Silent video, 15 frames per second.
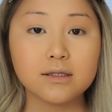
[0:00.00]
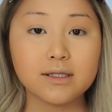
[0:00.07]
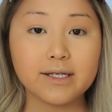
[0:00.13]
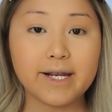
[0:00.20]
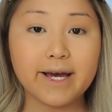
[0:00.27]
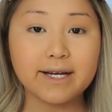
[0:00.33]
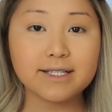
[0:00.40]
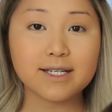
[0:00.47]

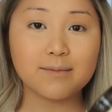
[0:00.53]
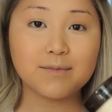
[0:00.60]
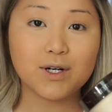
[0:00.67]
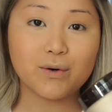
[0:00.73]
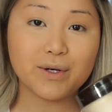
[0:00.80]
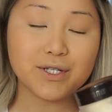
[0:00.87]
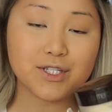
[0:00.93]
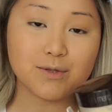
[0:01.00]
Next, I'm
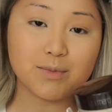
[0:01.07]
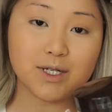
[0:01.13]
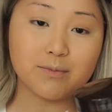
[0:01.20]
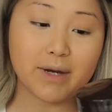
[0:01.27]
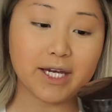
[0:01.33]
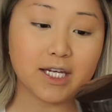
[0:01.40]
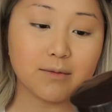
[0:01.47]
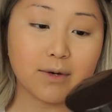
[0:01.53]
going to be
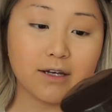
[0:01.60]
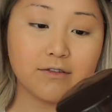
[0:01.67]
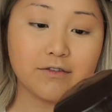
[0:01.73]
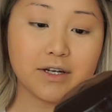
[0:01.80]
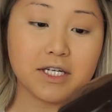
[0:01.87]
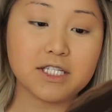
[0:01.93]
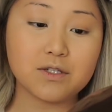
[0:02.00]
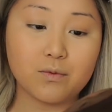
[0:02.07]
baking my
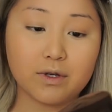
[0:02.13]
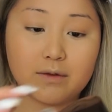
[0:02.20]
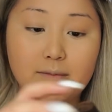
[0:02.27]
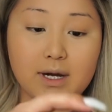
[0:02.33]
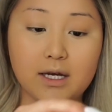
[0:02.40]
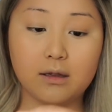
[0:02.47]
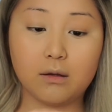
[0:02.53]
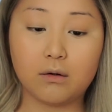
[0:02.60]
face with
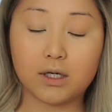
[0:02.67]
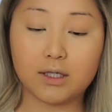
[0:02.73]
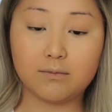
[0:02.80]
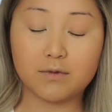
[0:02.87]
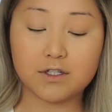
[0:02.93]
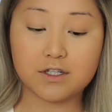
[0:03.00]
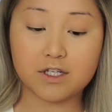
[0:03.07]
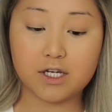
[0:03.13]
my
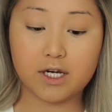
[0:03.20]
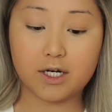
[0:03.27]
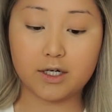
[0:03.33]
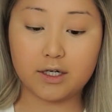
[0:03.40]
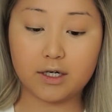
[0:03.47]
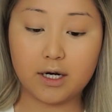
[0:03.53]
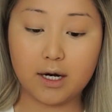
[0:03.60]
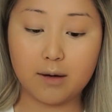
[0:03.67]

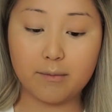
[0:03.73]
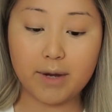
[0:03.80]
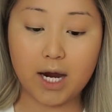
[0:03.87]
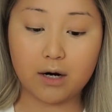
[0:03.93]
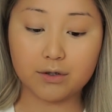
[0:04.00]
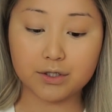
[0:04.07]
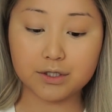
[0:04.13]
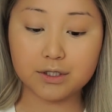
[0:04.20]
Mercier
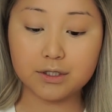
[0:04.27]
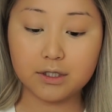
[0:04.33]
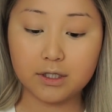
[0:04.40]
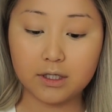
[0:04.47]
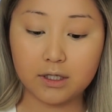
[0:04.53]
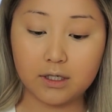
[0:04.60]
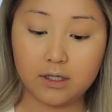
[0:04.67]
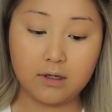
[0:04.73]
powder.
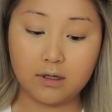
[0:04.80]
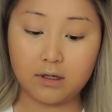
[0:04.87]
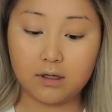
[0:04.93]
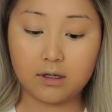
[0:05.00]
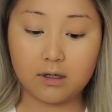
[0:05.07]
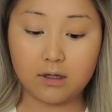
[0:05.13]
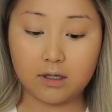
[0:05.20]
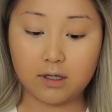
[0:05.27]

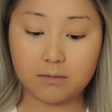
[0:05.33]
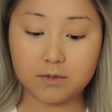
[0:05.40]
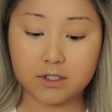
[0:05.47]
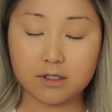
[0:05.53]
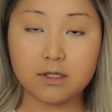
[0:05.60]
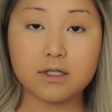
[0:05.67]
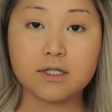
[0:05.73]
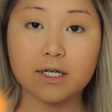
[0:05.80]
And then I'm
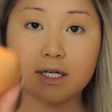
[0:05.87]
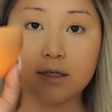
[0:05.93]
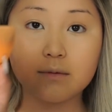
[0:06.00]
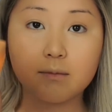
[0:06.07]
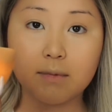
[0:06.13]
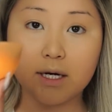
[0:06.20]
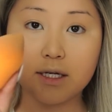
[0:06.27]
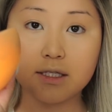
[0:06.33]
just going to take
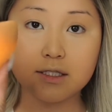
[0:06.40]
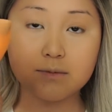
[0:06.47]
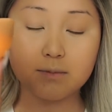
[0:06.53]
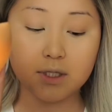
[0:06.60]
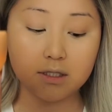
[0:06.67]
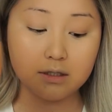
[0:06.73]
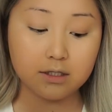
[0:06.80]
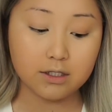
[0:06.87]
my
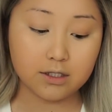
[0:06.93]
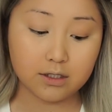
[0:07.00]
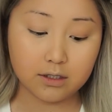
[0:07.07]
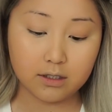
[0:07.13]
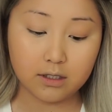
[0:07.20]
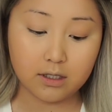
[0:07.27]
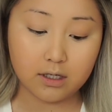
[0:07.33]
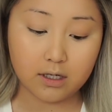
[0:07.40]
sponge
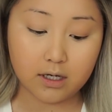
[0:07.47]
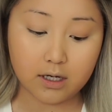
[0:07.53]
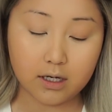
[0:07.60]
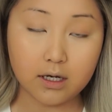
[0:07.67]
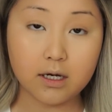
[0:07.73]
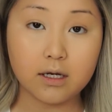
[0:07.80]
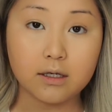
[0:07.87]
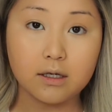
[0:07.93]

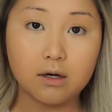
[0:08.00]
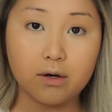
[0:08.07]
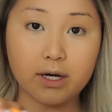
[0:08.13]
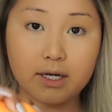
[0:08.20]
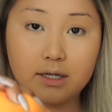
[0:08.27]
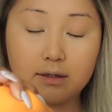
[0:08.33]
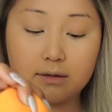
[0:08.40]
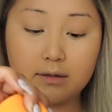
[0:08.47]
and go
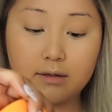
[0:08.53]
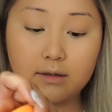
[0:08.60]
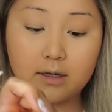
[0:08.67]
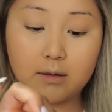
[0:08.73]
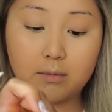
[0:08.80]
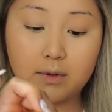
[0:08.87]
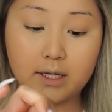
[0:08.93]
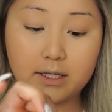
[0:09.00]
ahead and
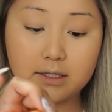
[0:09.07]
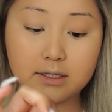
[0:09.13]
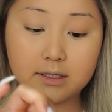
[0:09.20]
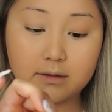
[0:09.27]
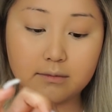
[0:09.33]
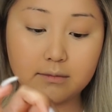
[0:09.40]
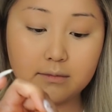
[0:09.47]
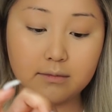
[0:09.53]
apply
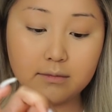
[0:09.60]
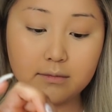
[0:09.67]
some.